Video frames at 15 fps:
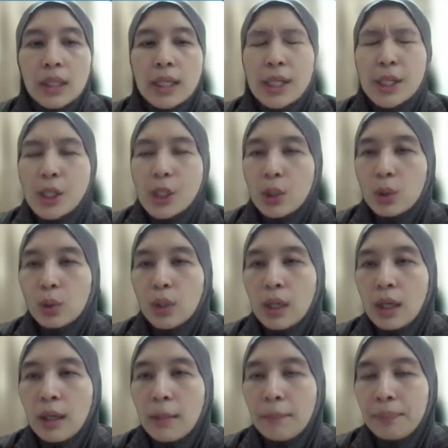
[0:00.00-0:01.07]
So
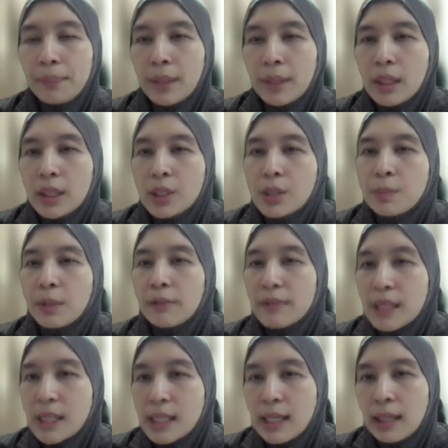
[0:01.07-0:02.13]
Prof.
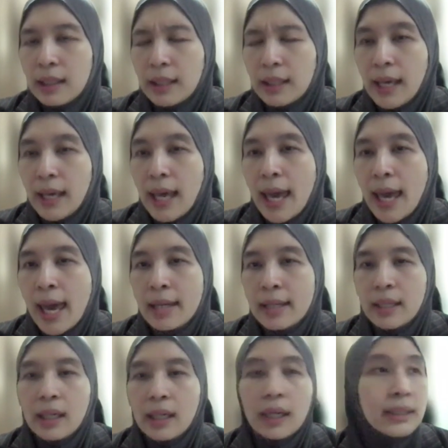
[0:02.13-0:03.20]
Disak
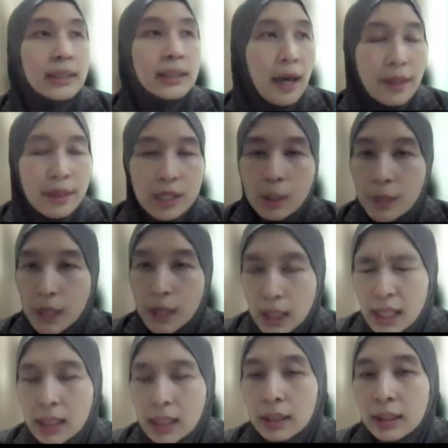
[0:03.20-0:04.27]
and the other
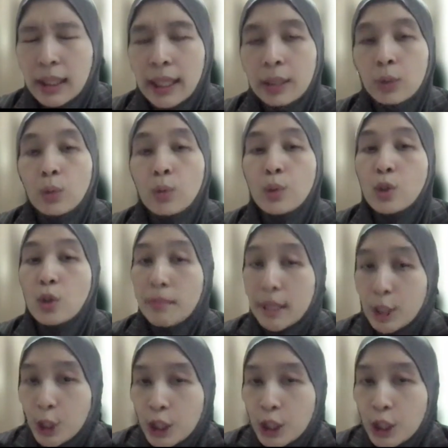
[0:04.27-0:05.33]
speakers earlier had also
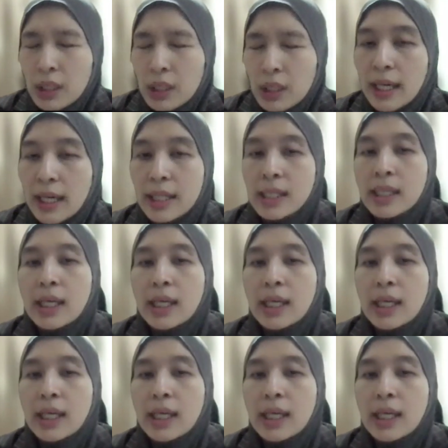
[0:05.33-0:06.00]
mentioned that